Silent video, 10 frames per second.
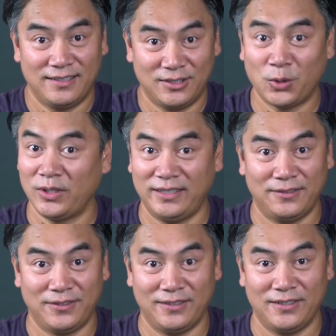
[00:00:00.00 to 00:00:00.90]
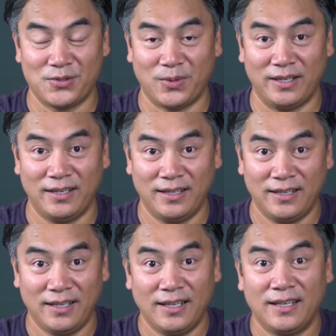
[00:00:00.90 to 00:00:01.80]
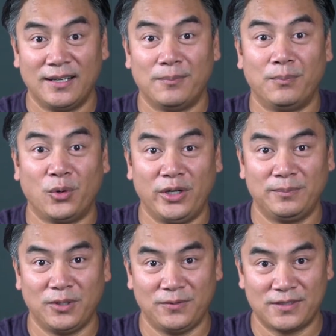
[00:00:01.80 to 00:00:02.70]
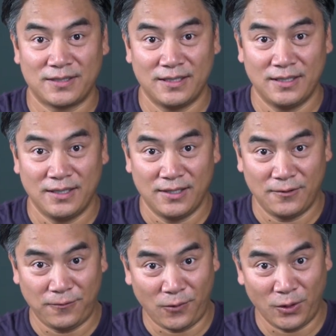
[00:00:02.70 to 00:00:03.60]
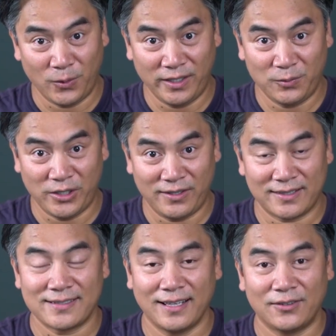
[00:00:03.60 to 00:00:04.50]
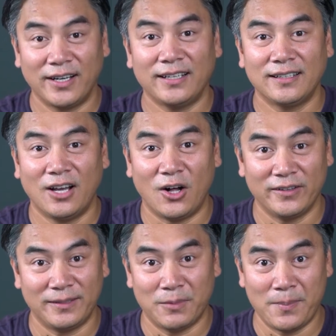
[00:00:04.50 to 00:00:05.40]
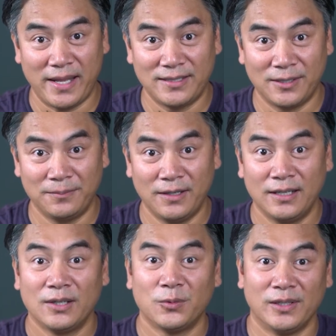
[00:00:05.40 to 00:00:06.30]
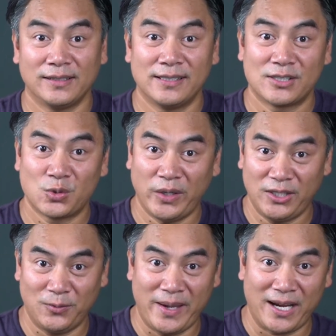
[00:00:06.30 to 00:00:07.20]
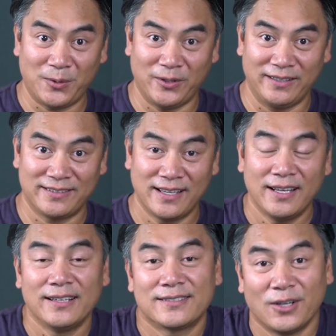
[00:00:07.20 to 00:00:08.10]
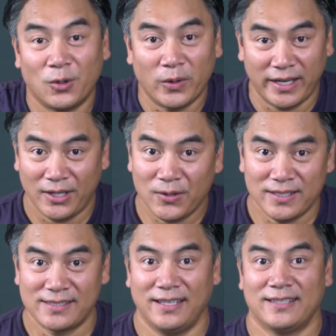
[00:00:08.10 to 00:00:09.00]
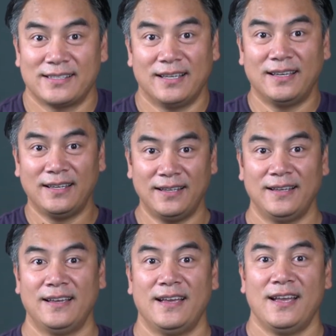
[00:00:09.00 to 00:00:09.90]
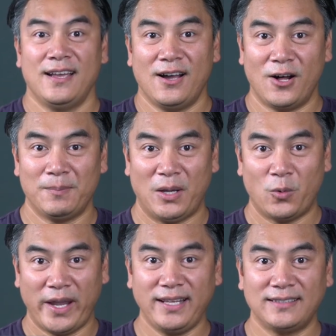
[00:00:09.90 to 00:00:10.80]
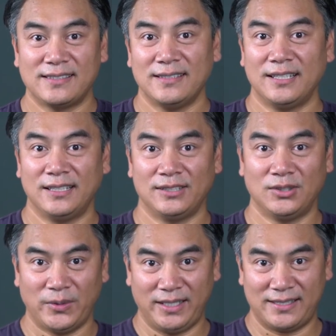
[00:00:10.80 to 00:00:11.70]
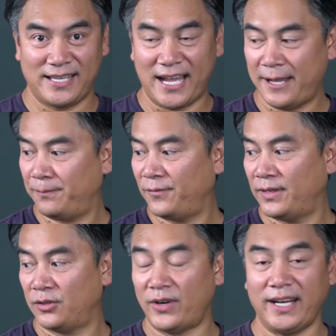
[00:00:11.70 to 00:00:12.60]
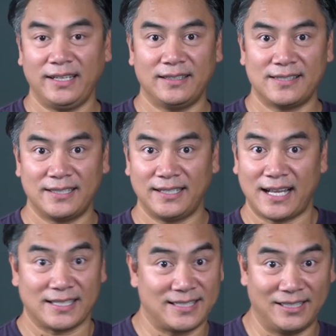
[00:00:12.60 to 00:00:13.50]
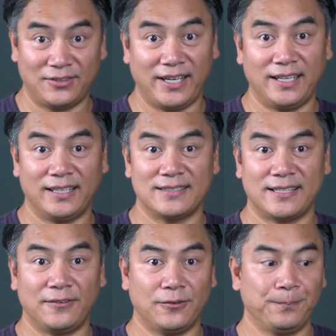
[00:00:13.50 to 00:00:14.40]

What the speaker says: totally different on this one. Board moves forward when you accelerate. All that momentum will swing you backwards. So what I notice is all my weight during the time riding this thing, accelerating and stuff,